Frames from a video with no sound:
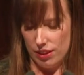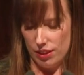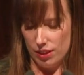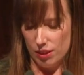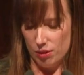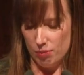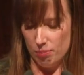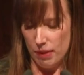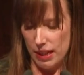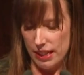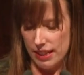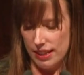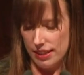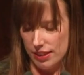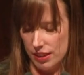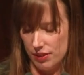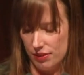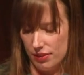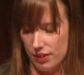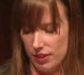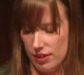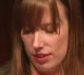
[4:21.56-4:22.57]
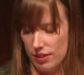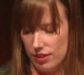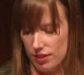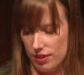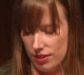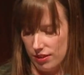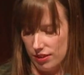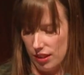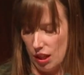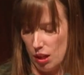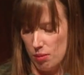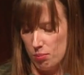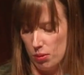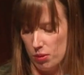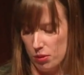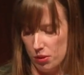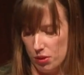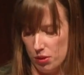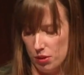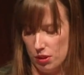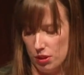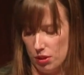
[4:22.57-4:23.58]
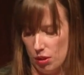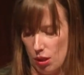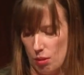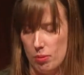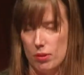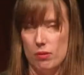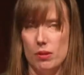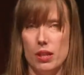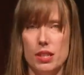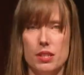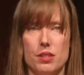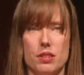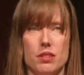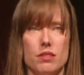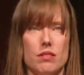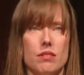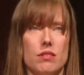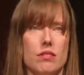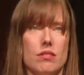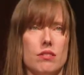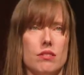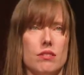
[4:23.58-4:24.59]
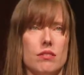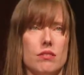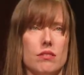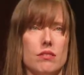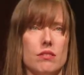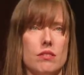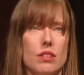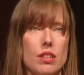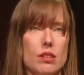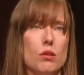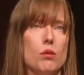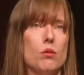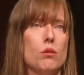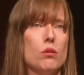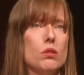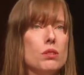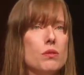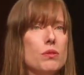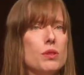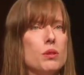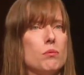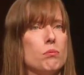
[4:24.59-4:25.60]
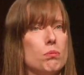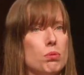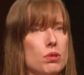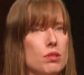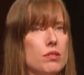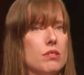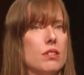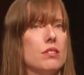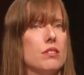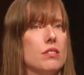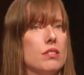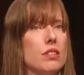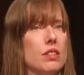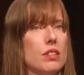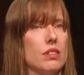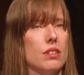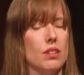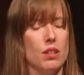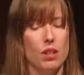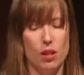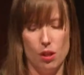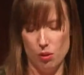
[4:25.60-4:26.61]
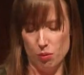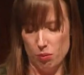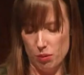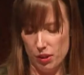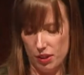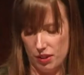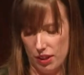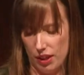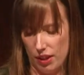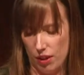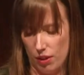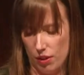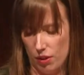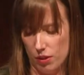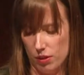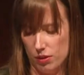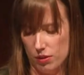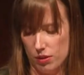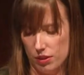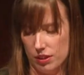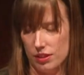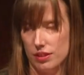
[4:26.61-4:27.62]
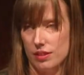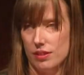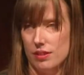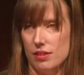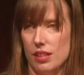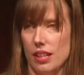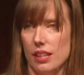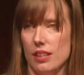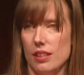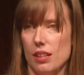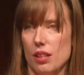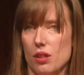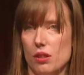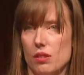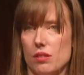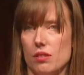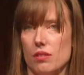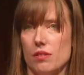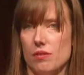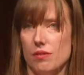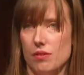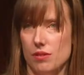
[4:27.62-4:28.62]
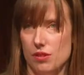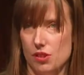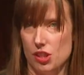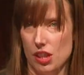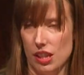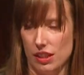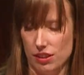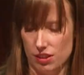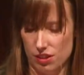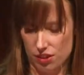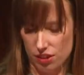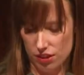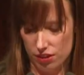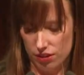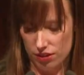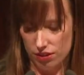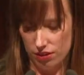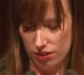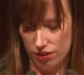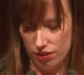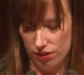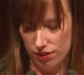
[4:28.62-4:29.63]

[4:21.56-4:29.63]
many different sub or unit operations, and all of them presenting with their own technical challenges.